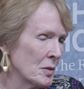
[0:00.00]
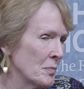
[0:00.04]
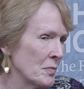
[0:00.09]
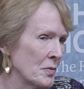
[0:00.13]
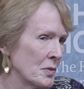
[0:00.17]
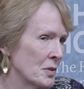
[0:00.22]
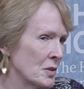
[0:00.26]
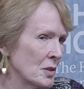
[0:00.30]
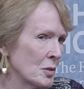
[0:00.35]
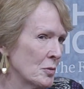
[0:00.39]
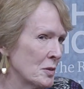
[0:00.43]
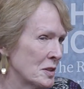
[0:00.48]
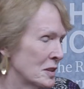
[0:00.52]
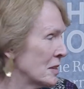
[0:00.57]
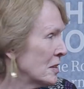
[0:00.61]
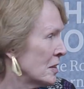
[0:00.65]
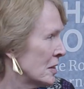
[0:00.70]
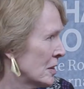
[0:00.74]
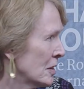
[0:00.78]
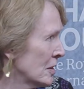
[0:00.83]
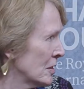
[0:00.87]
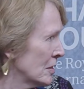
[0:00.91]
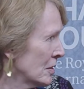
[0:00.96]
uh, so is
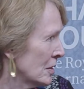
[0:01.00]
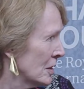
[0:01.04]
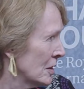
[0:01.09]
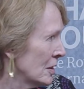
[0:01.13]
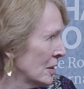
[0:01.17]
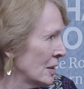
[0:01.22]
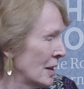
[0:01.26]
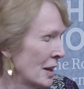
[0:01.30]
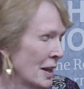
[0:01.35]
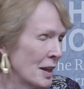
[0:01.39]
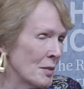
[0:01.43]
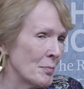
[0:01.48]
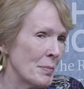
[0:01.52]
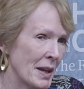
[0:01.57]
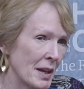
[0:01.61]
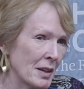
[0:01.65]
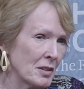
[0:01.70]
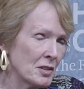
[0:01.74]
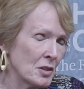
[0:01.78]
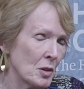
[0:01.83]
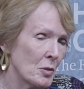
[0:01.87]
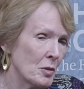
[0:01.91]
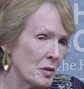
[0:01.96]
India and
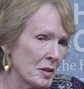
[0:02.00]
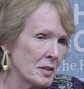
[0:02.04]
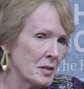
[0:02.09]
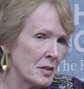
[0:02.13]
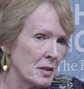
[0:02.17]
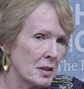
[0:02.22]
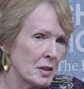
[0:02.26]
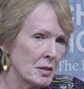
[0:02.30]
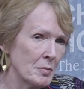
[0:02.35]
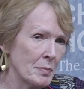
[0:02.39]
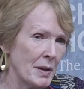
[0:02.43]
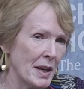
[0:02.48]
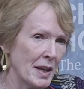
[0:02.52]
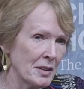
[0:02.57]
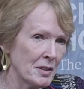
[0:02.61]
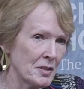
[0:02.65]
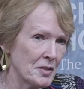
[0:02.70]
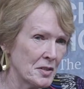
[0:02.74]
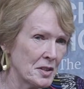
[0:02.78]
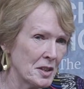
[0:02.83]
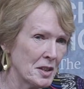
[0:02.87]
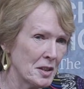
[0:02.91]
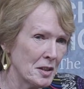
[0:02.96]
Pac, so are India and
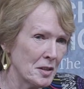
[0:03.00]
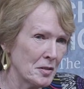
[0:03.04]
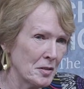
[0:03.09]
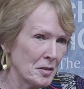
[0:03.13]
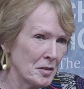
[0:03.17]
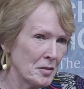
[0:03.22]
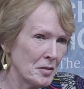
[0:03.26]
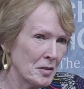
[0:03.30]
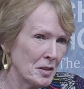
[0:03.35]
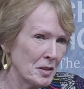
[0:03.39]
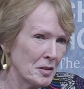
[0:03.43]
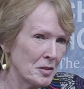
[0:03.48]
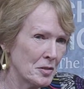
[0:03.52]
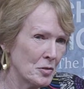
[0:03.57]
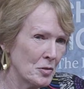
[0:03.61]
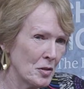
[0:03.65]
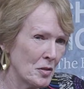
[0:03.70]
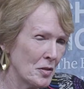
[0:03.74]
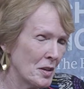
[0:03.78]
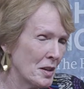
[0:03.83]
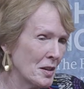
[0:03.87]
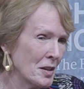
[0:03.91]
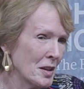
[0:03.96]
Pakistan. That, that you know,
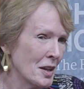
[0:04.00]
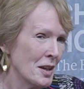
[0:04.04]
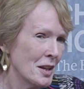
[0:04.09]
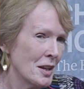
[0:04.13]
they,